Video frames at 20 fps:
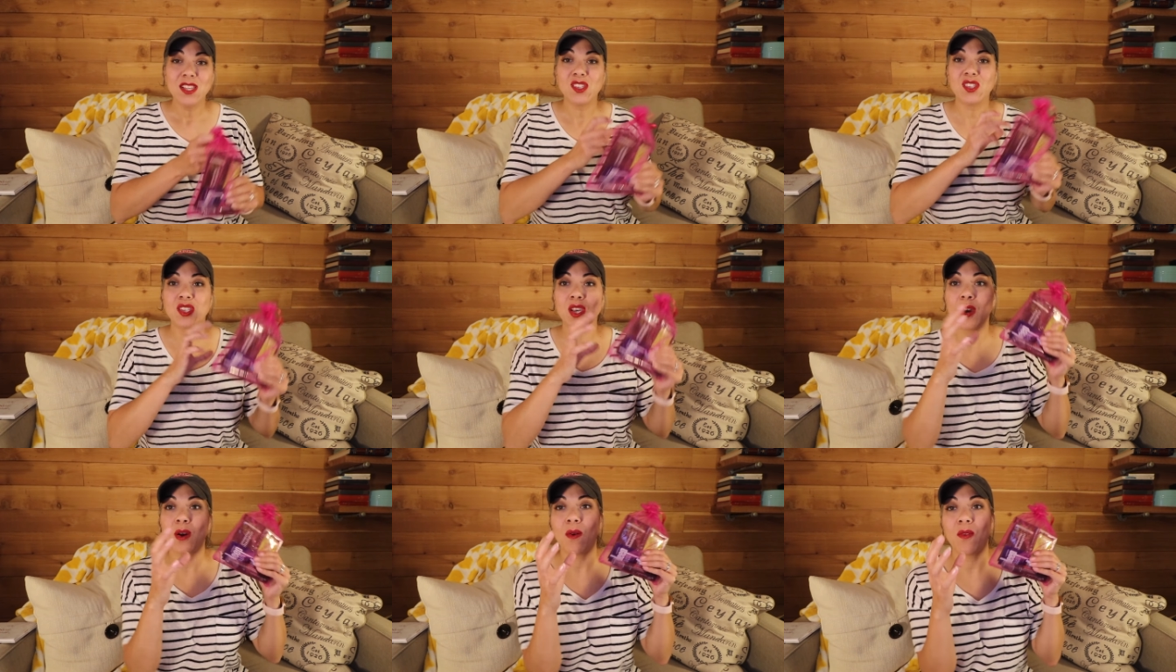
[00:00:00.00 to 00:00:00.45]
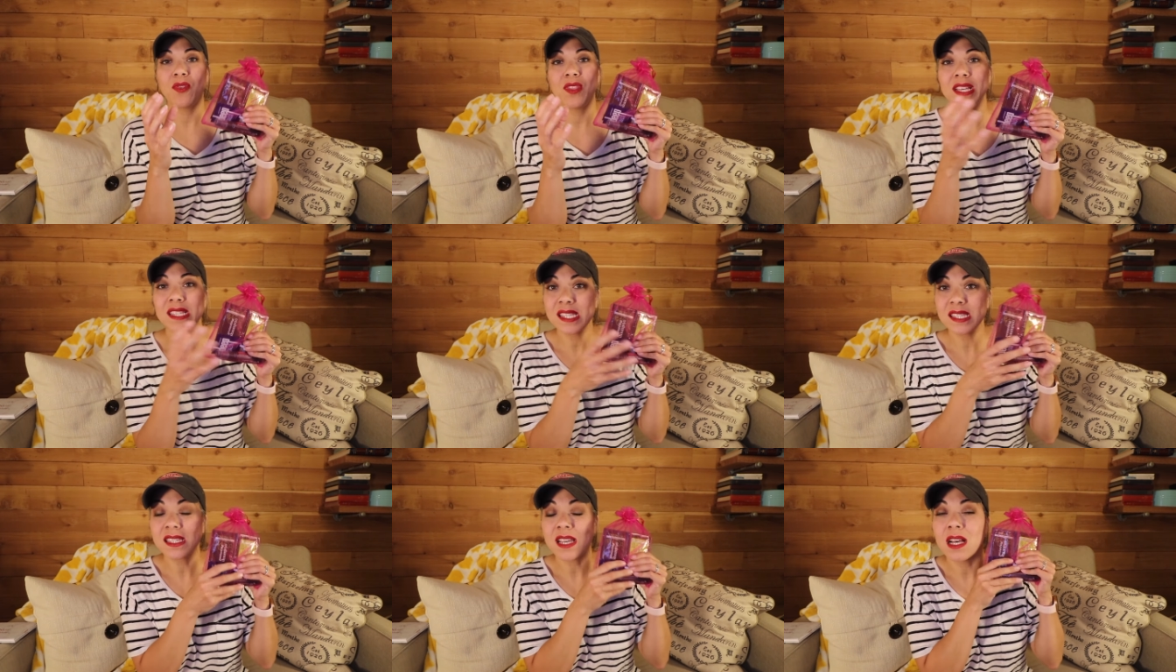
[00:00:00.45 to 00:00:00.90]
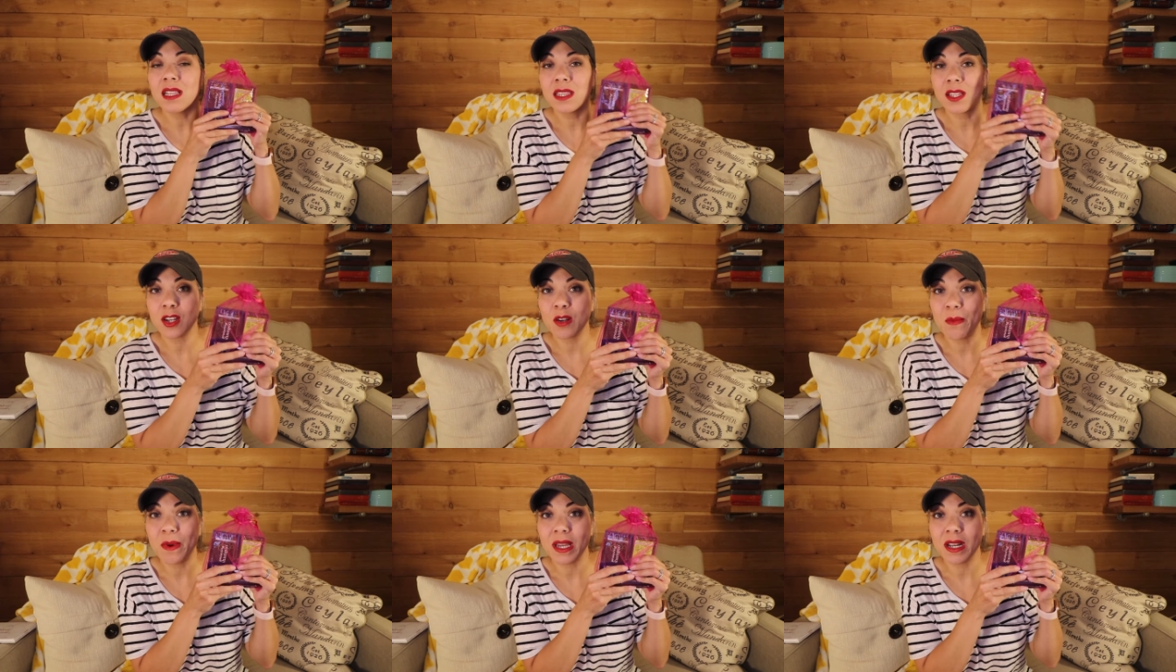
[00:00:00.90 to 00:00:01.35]
So this is a
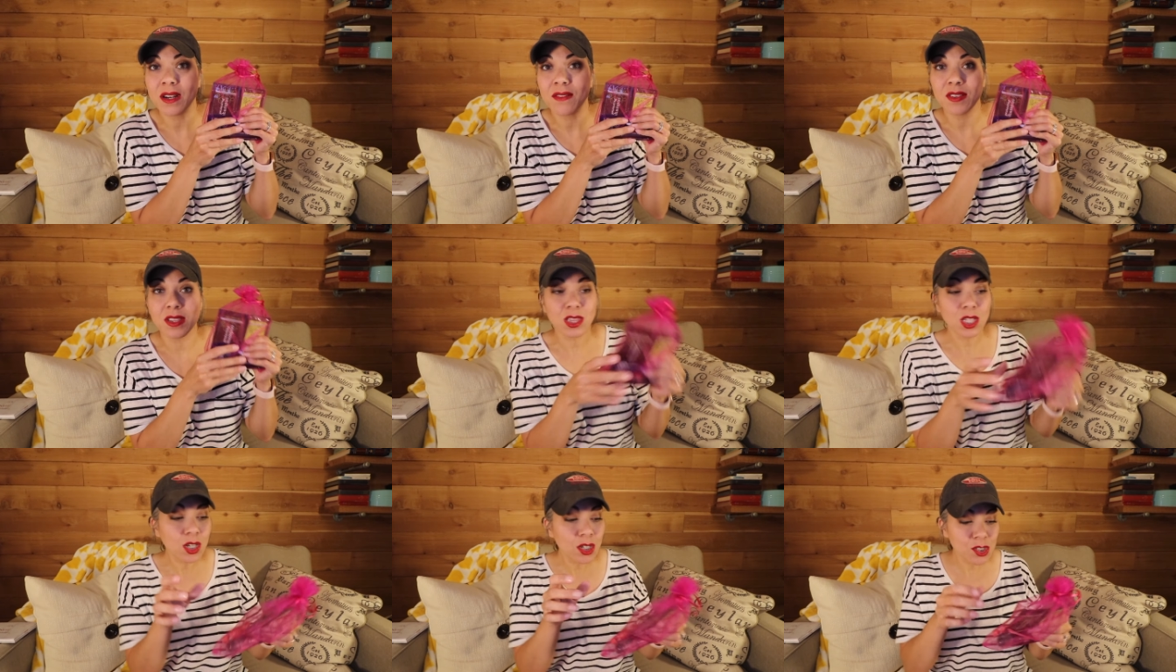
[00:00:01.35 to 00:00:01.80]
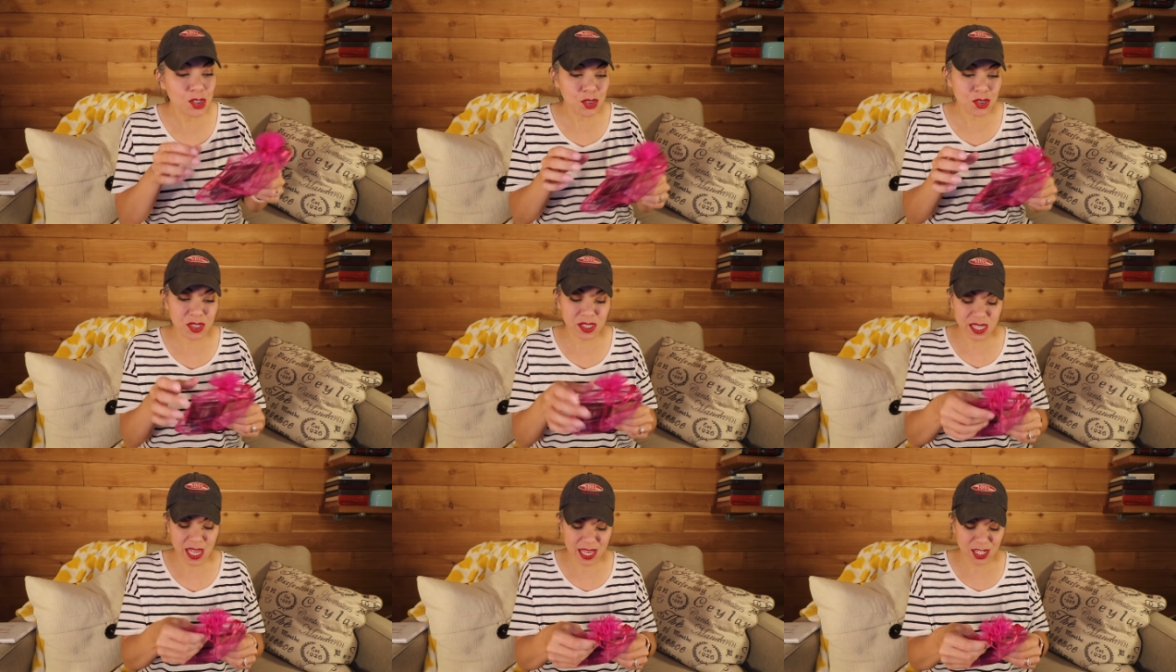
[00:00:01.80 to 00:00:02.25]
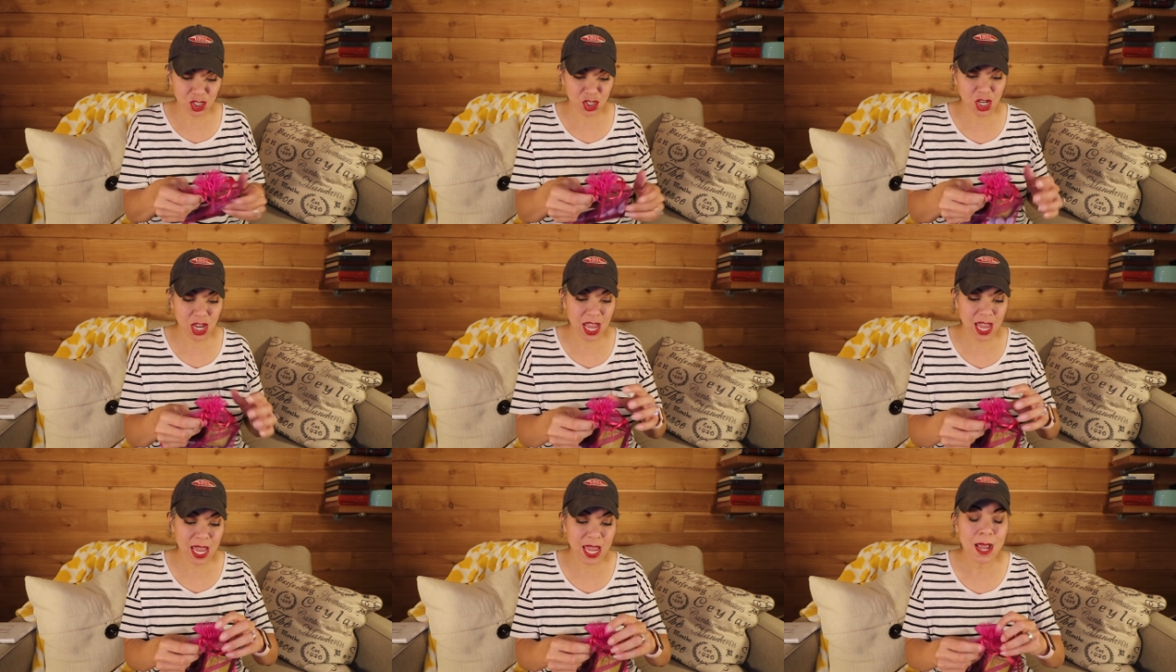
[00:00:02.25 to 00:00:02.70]
little bit of a larger
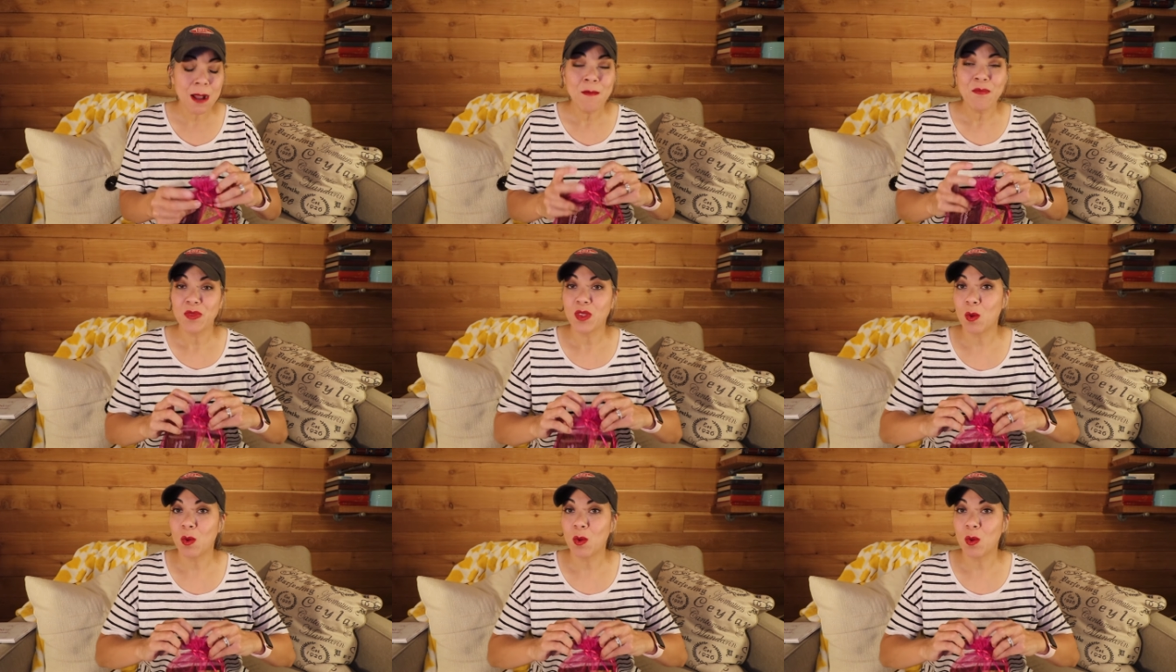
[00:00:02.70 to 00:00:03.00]
sachet